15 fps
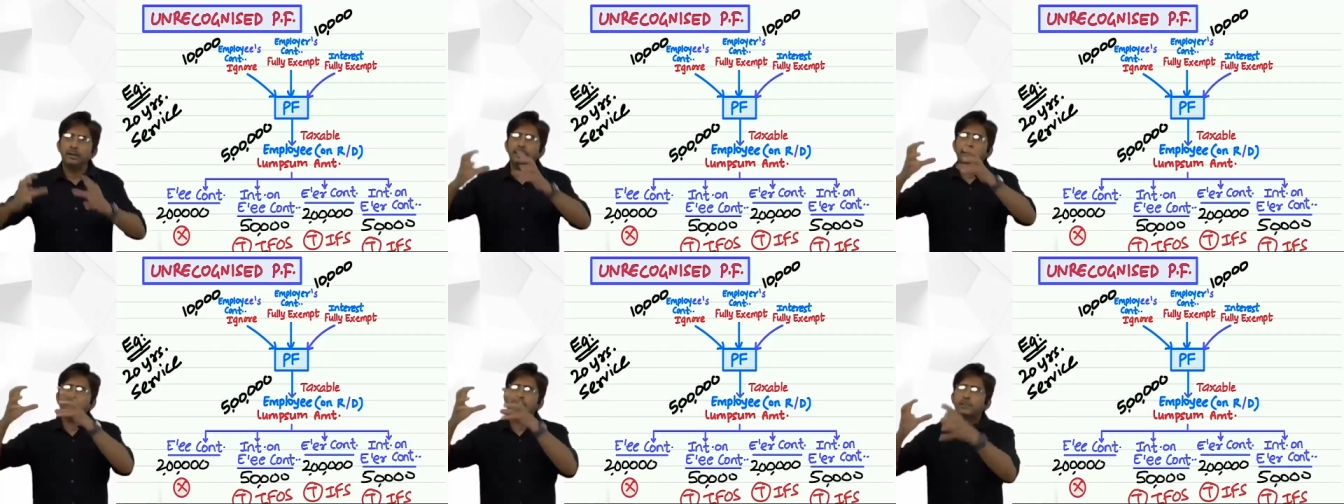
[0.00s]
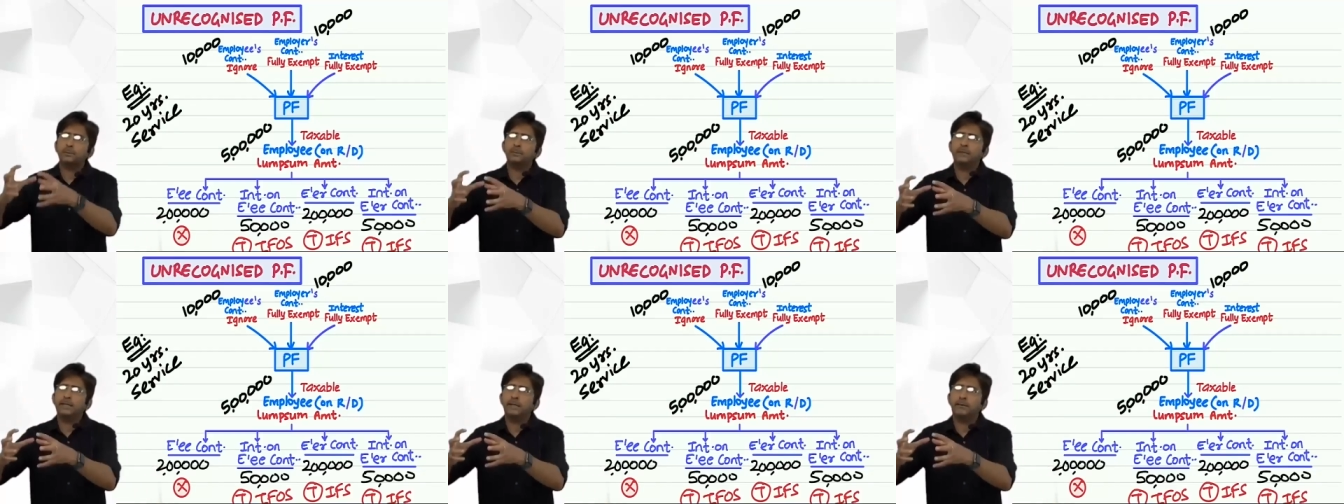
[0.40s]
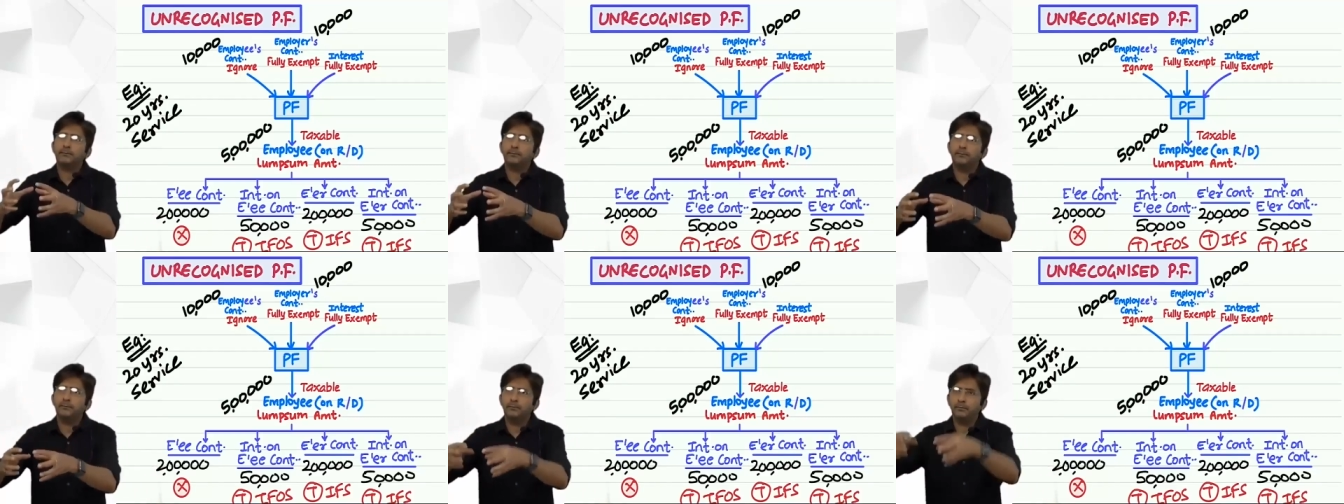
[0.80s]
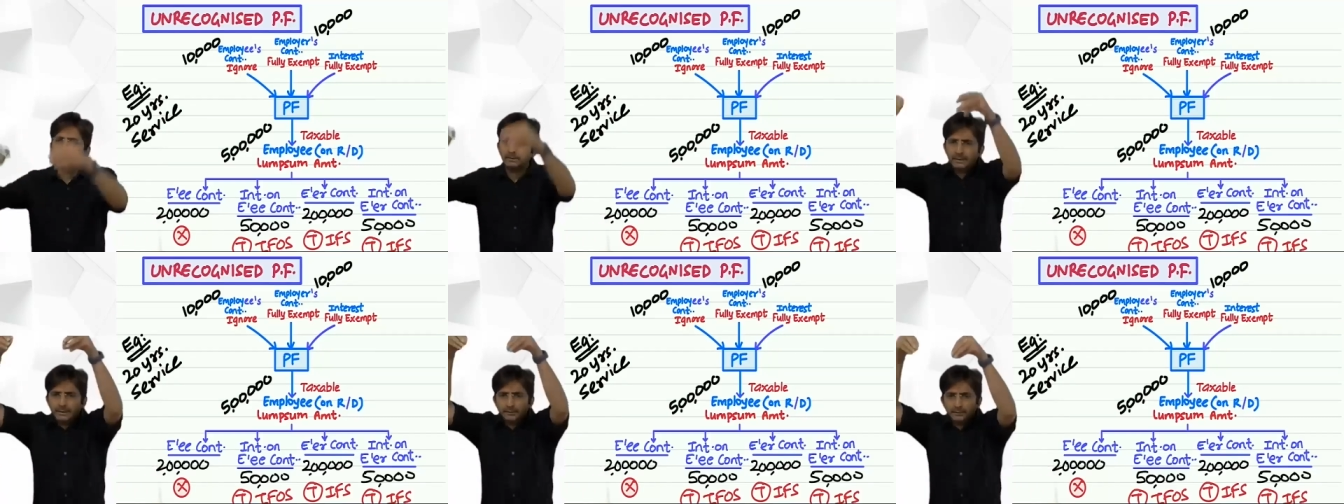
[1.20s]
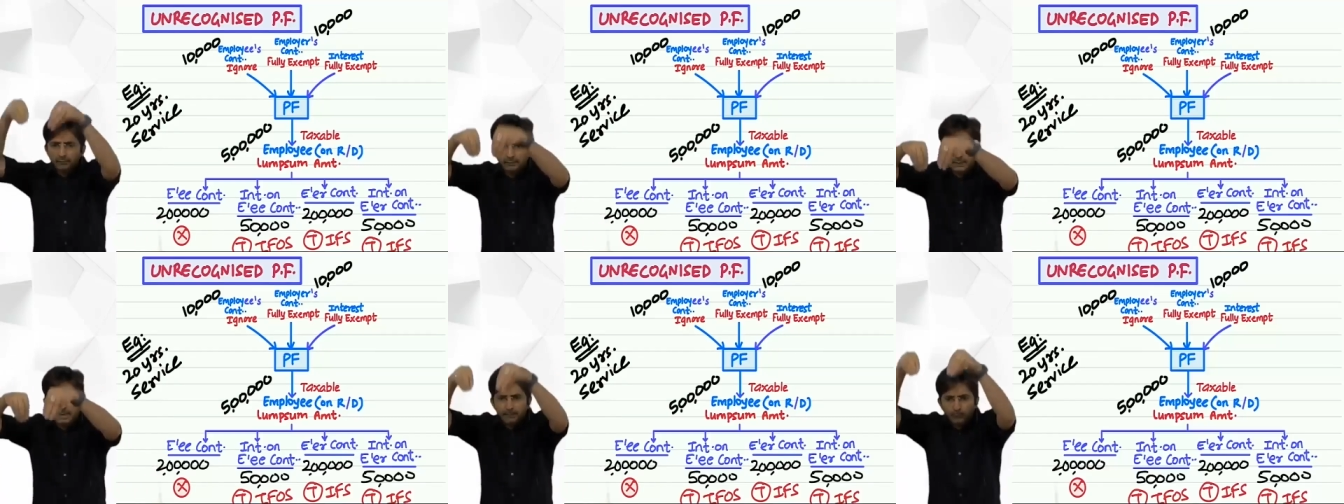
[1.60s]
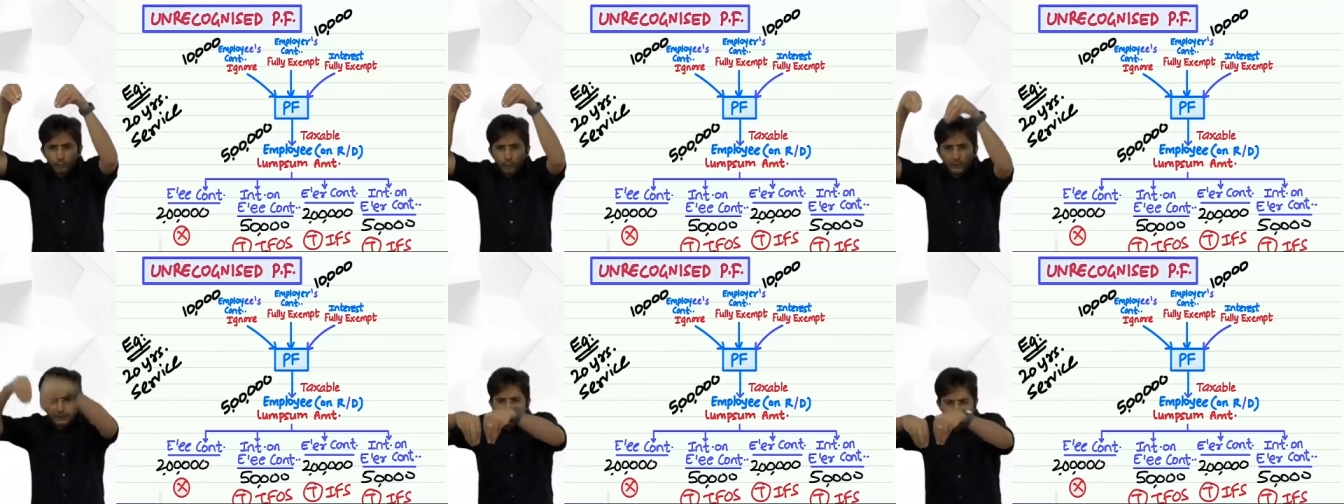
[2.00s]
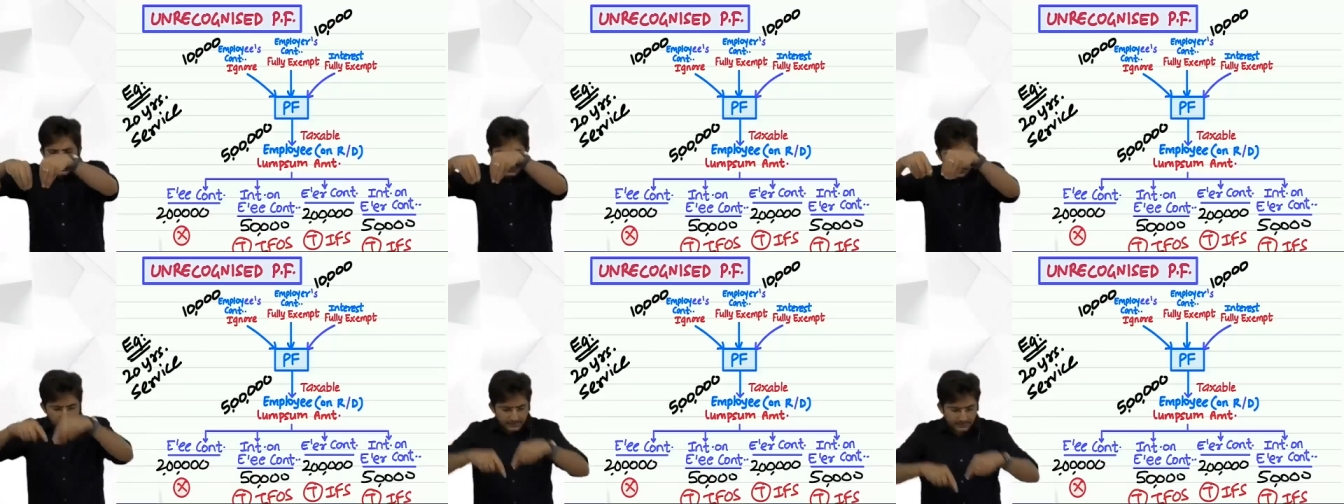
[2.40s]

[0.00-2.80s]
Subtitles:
In SPF, see, when I am doing this thing,